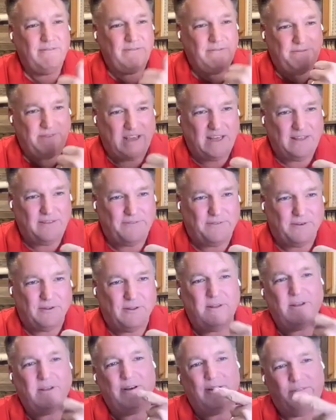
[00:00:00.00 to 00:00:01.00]

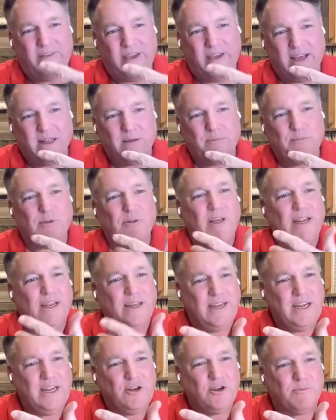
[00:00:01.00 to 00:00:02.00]
faithful, available,
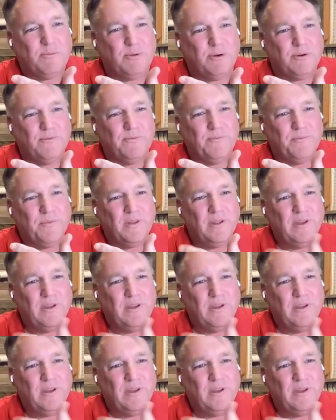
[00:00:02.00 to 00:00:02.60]
and teachable.